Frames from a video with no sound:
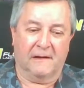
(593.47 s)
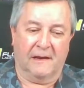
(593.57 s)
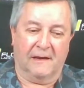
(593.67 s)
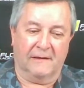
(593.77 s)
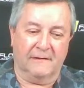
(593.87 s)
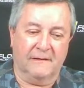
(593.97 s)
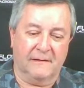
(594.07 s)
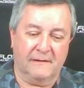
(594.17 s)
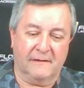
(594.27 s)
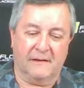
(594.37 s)

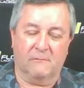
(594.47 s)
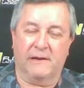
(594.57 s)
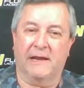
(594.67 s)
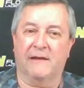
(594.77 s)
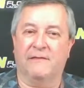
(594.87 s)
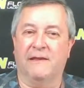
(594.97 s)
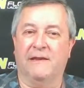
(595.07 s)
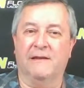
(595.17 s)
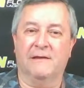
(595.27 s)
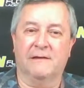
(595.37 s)
Then we had
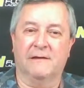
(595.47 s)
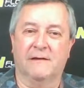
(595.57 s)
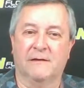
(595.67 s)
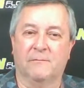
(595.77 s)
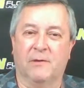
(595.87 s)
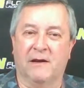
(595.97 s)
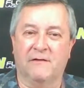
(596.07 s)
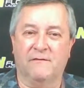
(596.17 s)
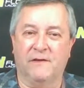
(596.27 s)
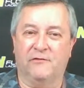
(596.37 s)
the
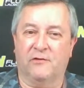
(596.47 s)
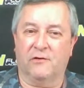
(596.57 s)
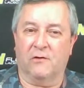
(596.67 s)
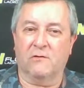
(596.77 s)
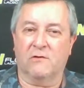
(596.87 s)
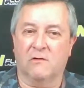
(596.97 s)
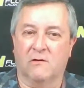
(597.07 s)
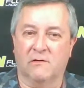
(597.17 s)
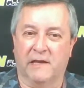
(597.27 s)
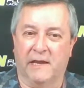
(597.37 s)
Ponte Vedra
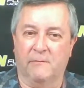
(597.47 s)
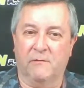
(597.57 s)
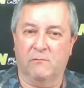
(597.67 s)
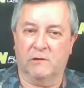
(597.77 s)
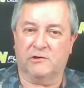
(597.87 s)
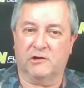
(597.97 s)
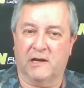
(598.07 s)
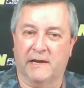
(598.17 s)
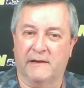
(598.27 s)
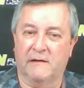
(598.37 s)
Oak-Hall game, which
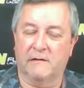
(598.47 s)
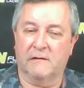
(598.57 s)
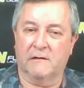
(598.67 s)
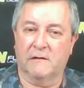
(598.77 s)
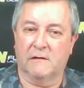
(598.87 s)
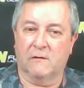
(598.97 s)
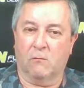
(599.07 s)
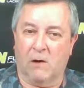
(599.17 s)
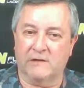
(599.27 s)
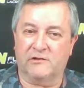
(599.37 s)
I
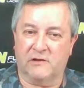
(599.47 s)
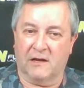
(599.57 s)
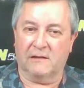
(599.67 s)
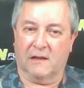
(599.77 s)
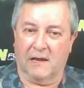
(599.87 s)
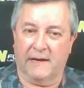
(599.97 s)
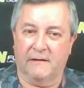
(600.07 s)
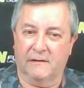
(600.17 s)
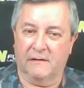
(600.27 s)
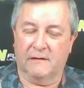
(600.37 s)
watched online.